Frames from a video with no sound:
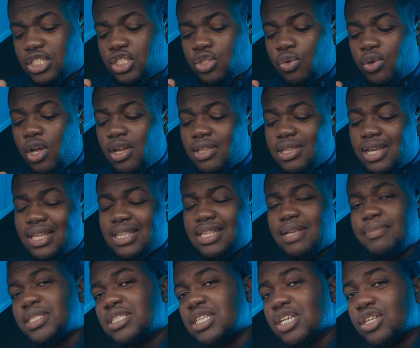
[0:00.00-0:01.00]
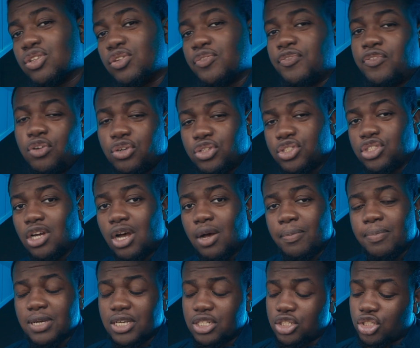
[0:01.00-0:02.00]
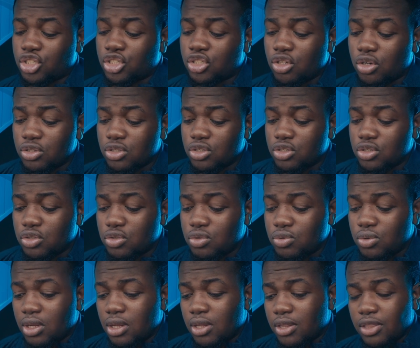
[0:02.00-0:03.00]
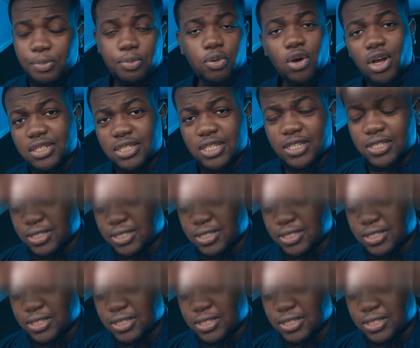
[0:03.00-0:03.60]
so with all that, let me take you to Photoshop and show you the process.